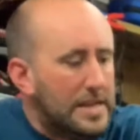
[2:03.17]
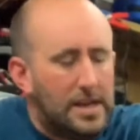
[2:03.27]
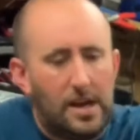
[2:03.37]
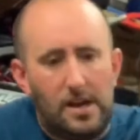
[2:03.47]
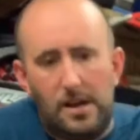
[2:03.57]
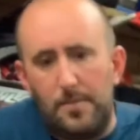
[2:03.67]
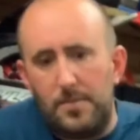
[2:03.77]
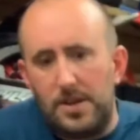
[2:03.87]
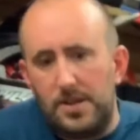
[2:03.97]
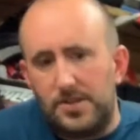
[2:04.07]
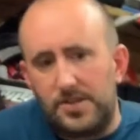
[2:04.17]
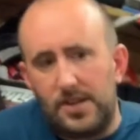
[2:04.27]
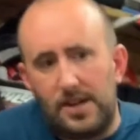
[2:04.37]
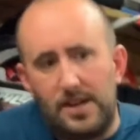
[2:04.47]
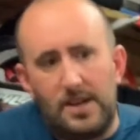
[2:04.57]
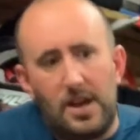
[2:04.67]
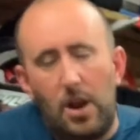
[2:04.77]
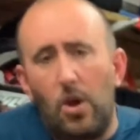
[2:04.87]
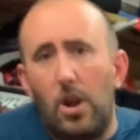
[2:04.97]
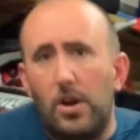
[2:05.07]
It's a
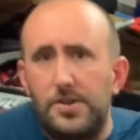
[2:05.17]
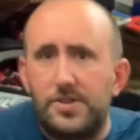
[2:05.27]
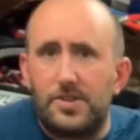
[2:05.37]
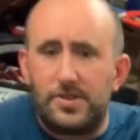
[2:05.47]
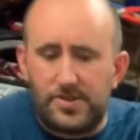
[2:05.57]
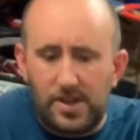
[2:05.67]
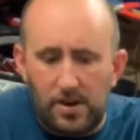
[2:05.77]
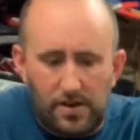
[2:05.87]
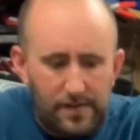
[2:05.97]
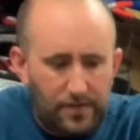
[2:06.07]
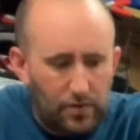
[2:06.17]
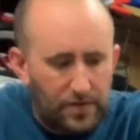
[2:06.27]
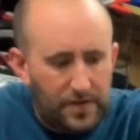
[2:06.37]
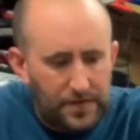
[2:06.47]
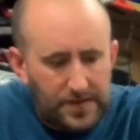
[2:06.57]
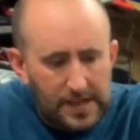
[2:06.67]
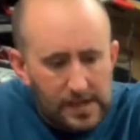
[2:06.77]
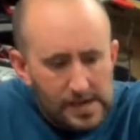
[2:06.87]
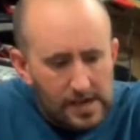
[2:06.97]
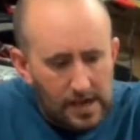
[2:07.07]
lot lighter than a CRF 450.
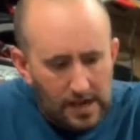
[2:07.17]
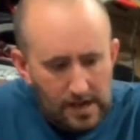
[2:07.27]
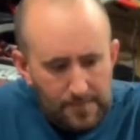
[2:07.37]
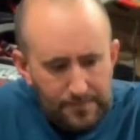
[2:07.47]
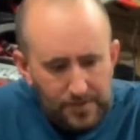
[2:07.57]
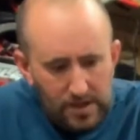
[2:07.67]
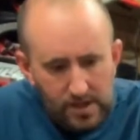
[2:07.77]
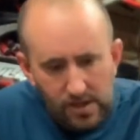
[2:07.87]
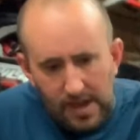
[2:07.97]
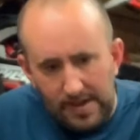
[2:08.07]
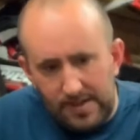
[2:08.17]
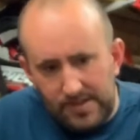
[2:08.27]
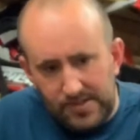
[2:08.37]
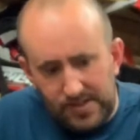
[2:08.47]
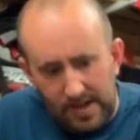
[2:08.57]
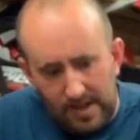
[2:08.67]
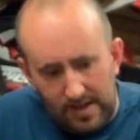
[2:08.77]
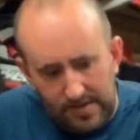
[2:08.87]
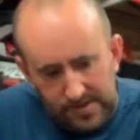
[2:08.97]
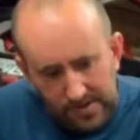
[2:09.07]
You get this
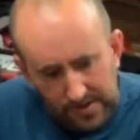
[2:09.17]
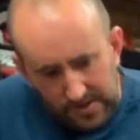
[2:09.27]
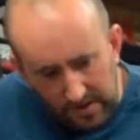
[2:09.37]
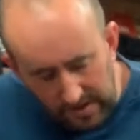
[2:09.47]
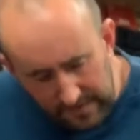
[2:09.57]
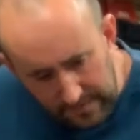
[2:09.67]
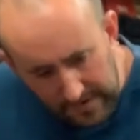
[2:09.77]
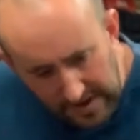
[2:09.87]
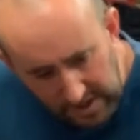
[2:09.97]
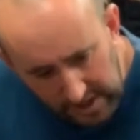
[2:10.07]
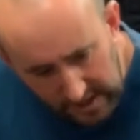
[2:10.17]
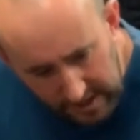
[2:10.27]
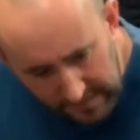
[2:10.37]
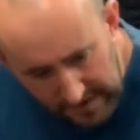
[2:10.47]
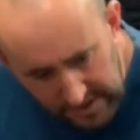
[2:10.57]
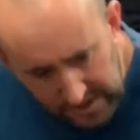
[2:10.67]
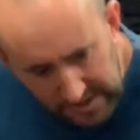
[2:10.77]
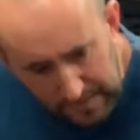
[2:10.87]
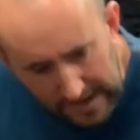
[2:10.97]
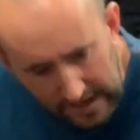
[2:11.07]
nice kind of adventure
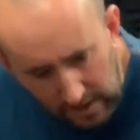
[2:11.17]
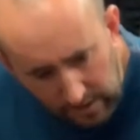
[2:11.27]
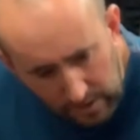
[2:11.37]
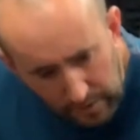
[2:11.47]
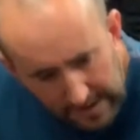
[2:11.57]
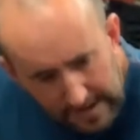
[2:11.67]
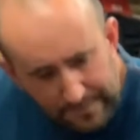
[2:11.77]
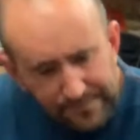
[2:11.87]
spec look with it.